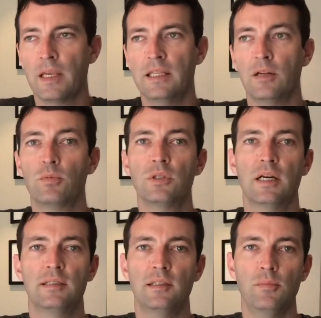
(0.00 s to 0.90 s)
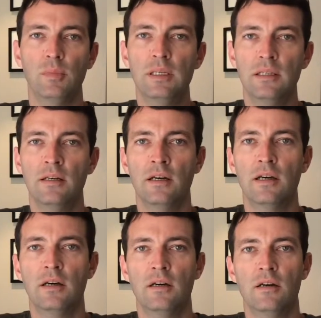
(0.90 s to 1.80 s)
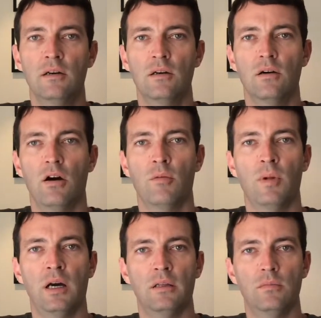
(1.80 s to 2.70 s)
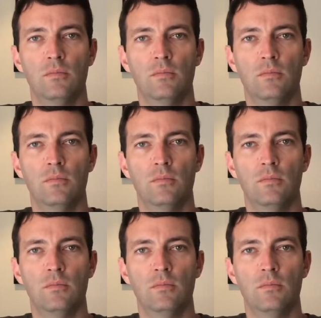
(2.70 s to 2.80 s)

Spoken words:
And I realized that me, on my